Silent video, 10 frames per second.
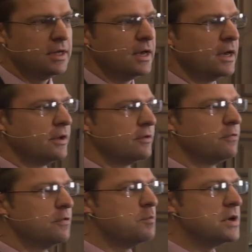And
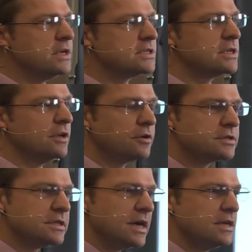for me, so long
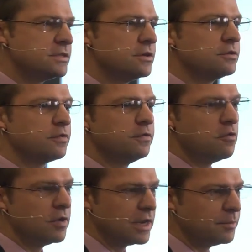as it has those
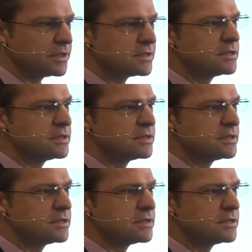four elements,